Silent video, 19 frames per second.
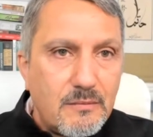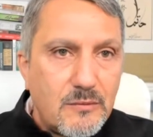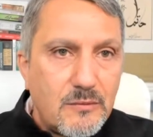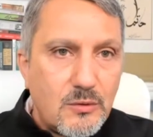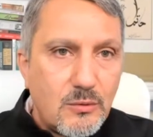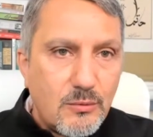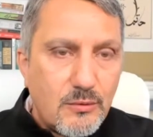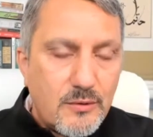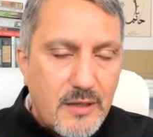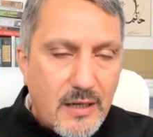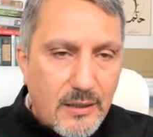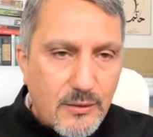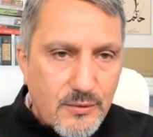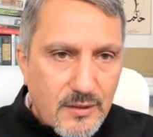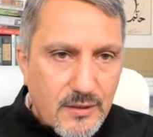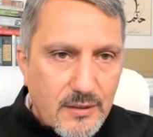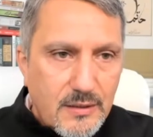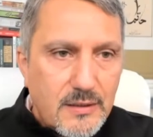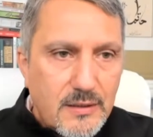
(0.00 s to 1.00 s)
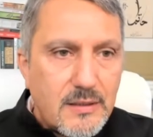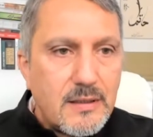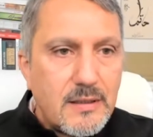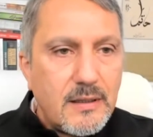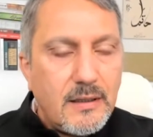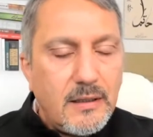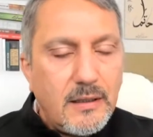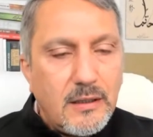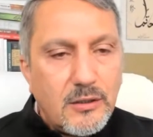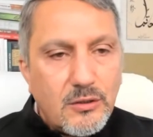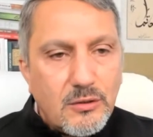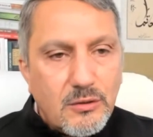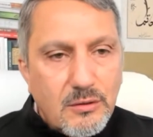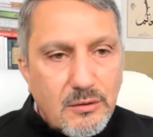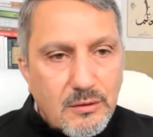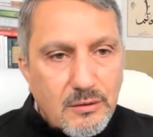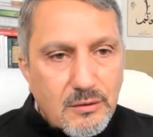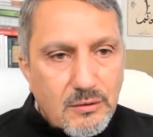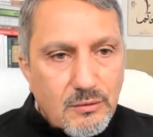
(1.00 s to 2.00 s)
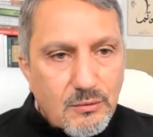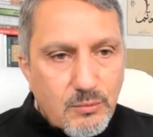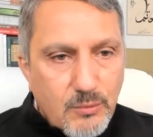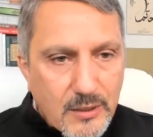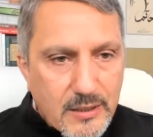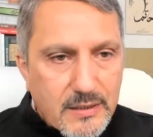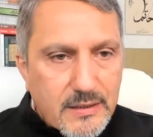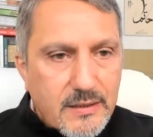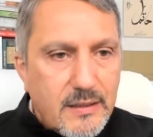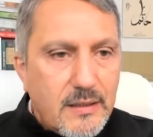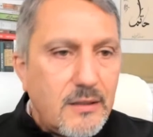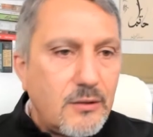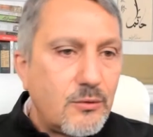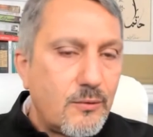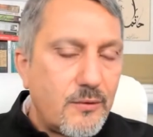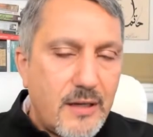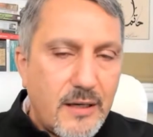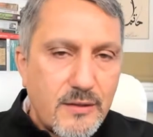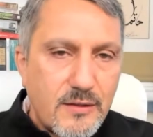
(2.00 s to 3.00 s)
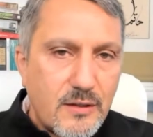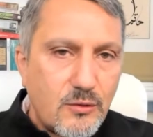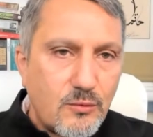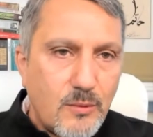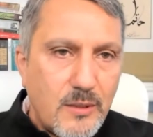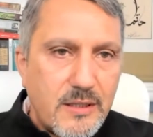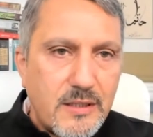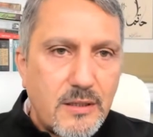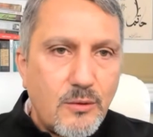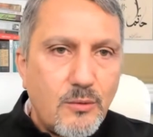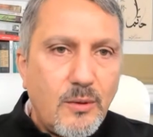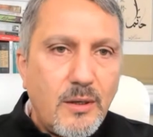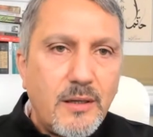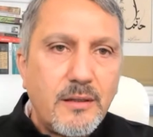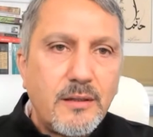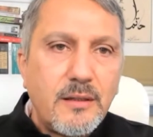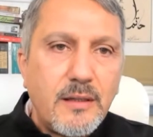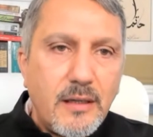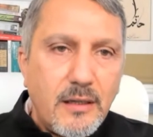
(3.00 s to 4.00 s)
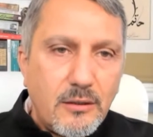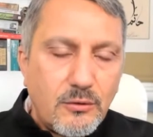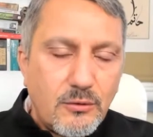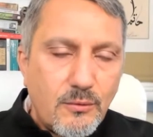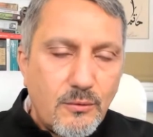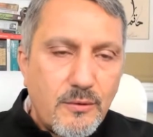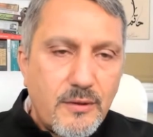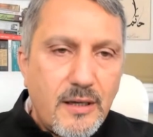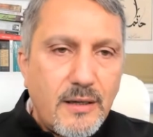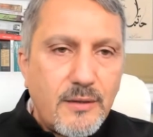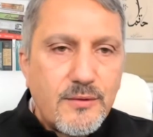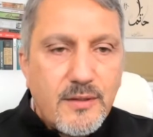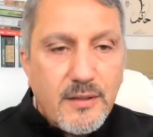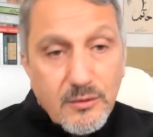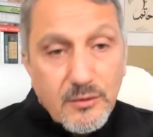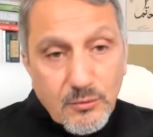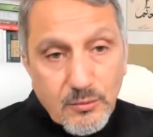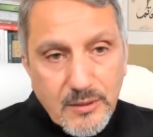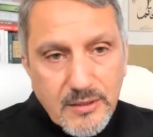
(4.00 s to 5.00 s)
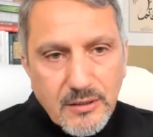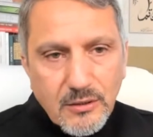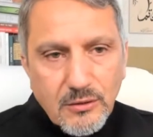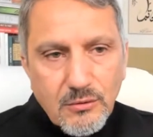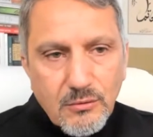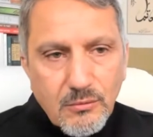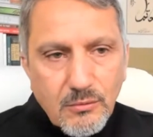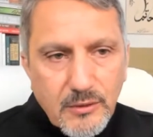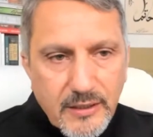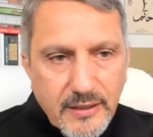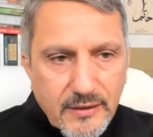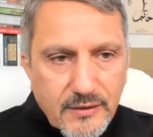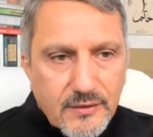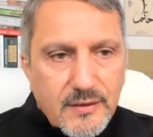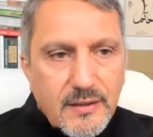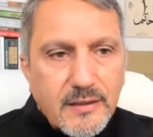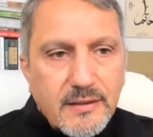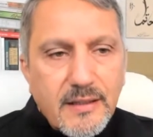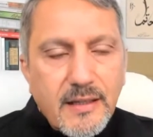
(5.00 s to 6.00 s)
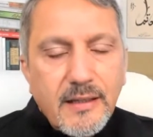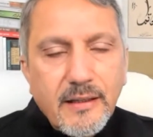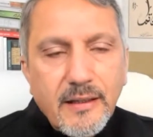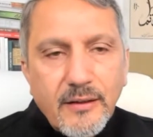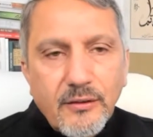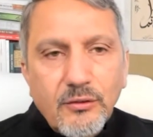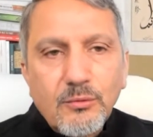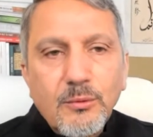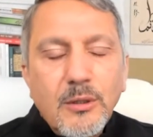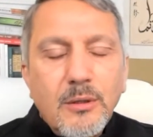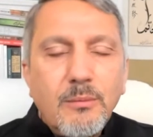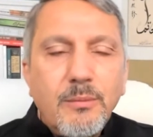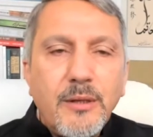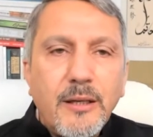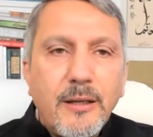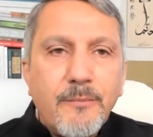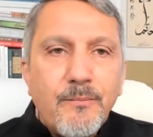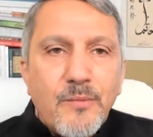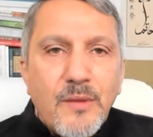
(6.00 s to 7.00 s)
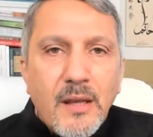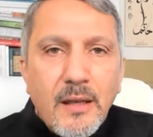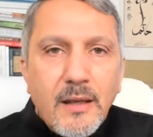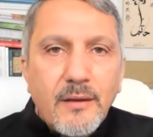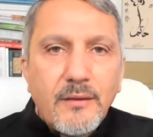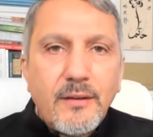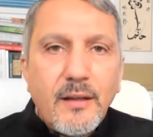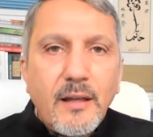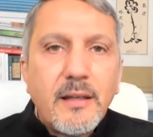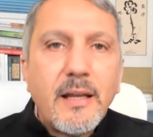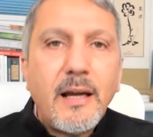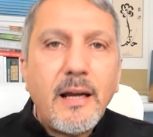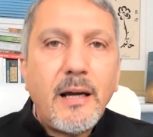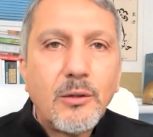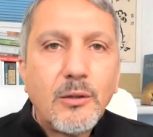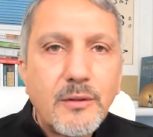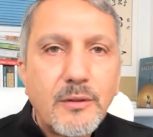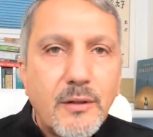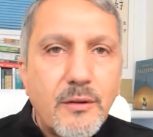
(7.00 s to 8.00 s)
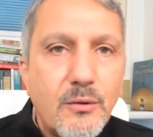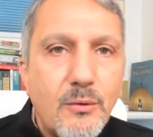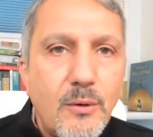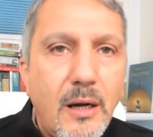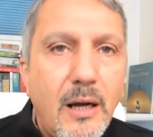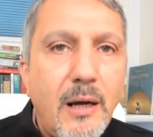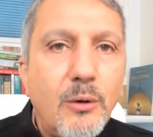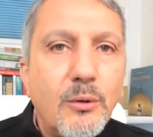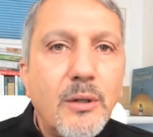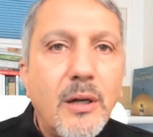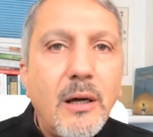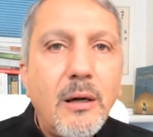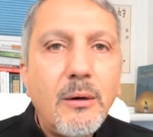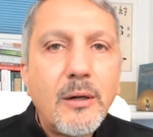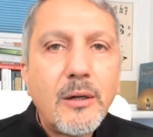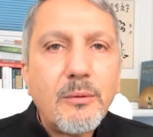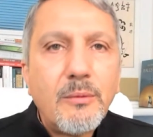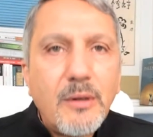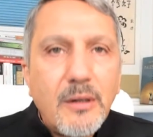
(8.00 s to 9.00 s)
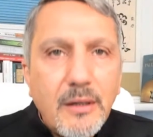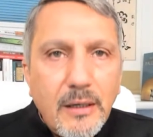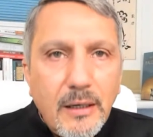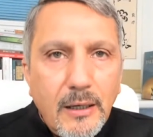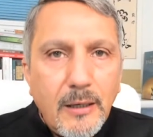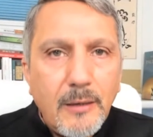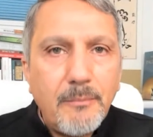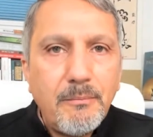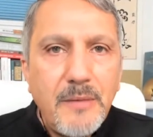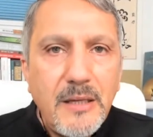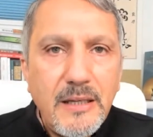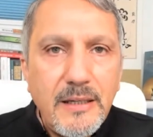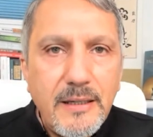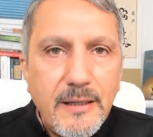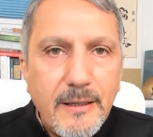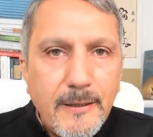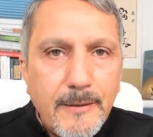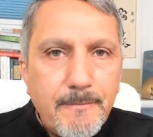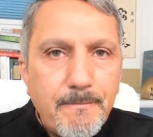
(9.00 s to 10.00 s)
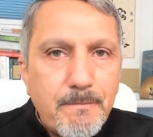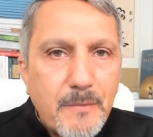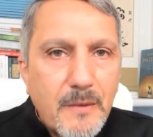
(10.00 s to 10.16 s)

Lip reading: 2020, 2021, and 2022 list, the 10 list, will be sent out throughout our media